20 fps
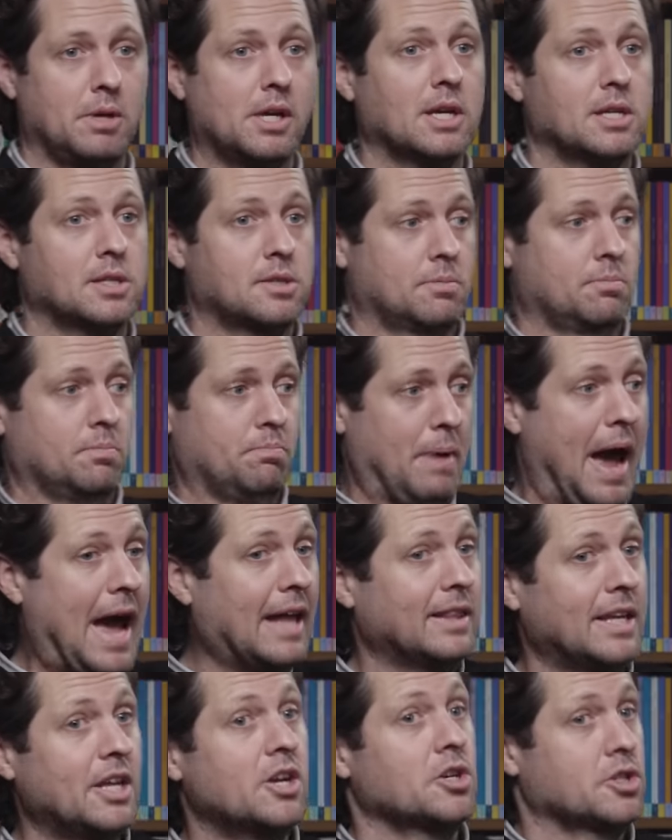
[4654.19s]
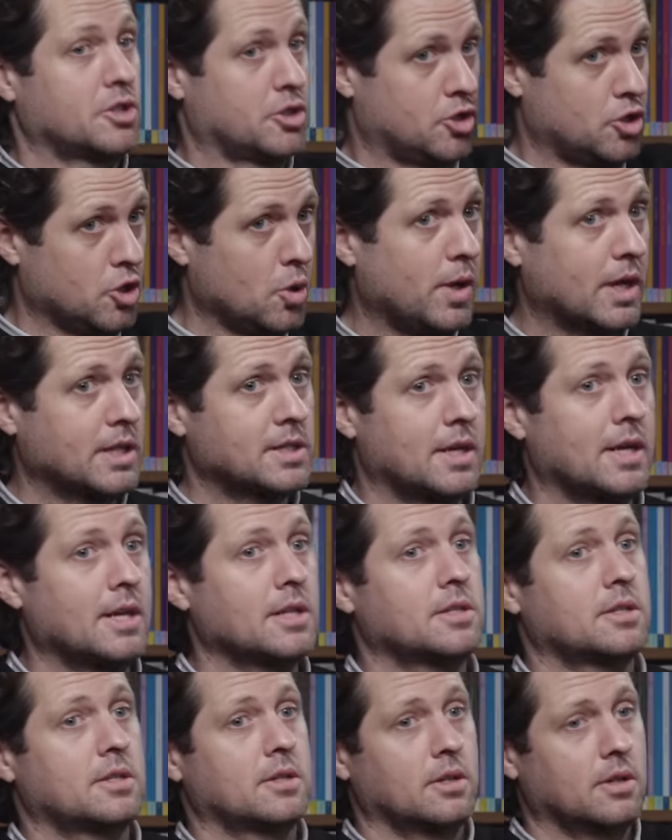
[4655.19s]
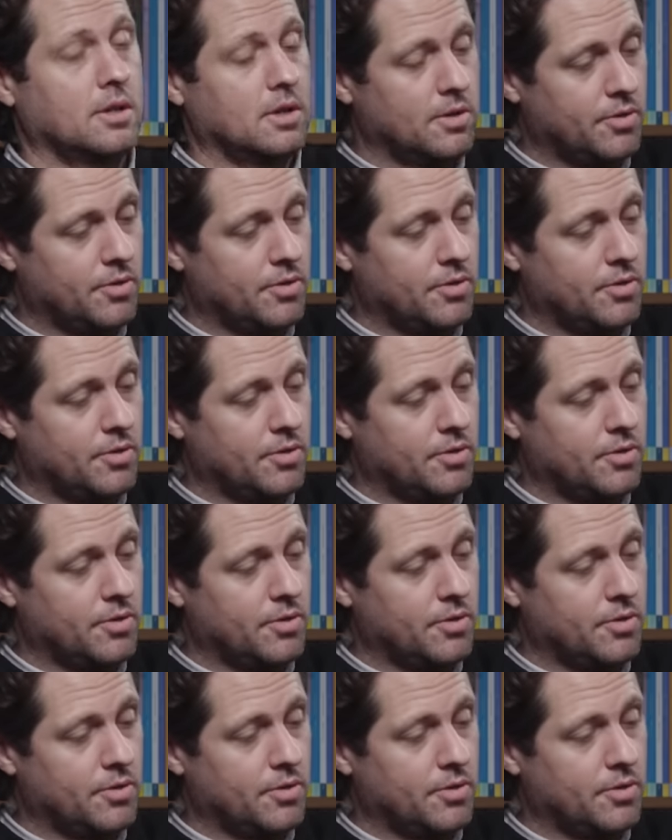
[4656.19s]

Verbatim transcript: Because bad leaders do exist.